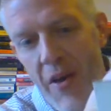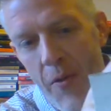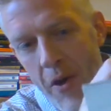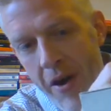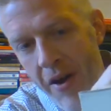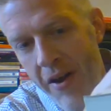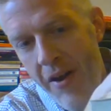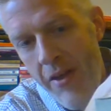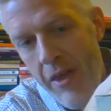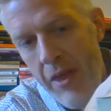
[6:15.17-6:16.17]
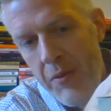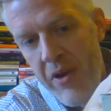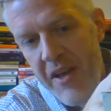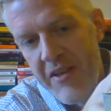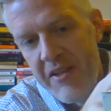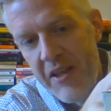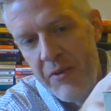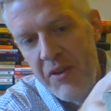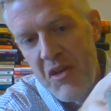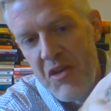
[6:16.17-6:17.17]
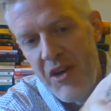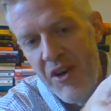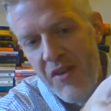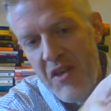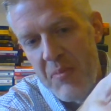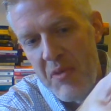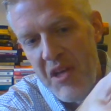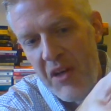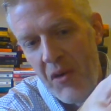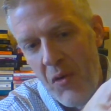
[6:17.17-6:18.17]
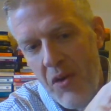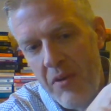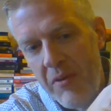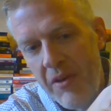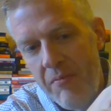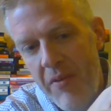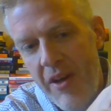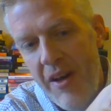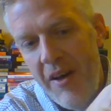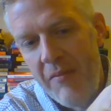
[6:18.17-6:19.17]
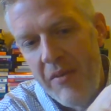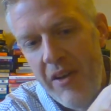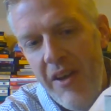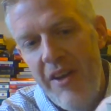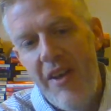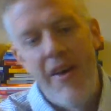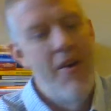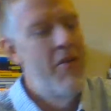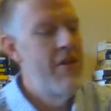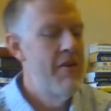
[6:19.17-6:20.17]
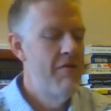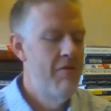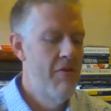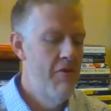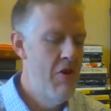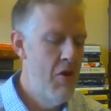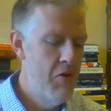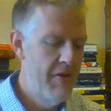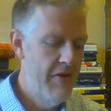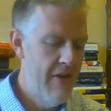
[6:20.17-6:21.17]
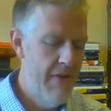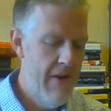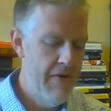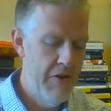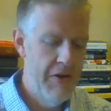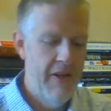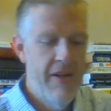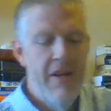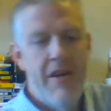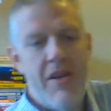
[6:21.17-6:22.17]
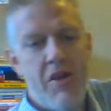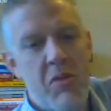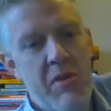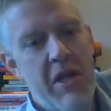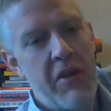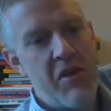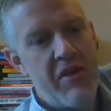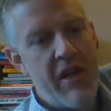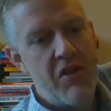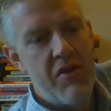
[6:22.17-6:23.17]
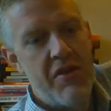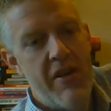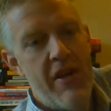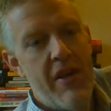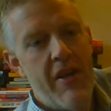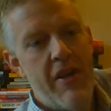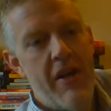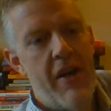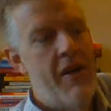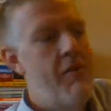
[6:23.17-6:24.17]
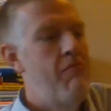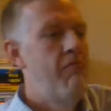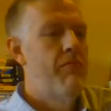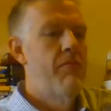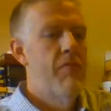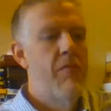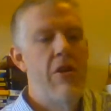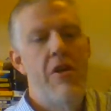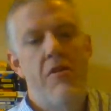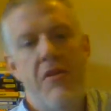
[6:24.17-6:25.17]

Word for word: where the three essays on religion are in this particular one. Um, all the notes and stuff I took in those particular sections. Um, you know,